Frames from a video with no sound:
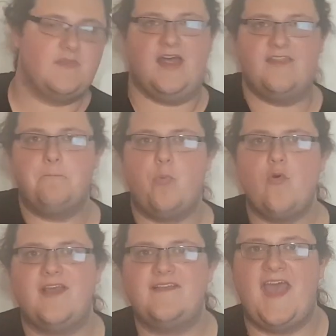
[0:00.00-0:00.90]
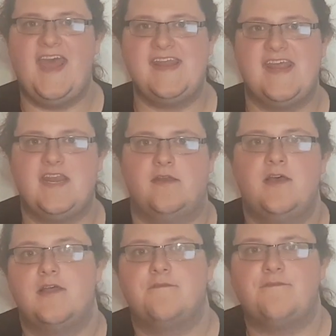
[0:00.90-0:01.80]
And the boys head in,
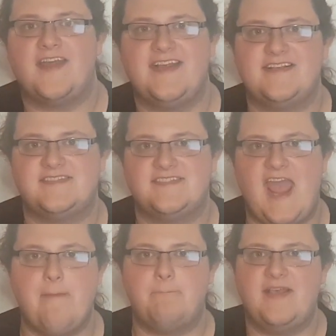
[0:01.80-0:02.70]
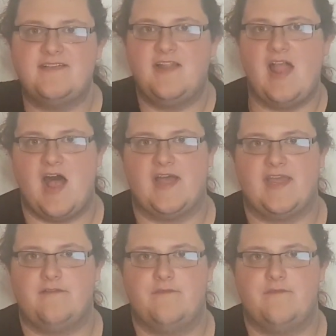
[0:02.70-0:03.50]
finding Scamp is alive.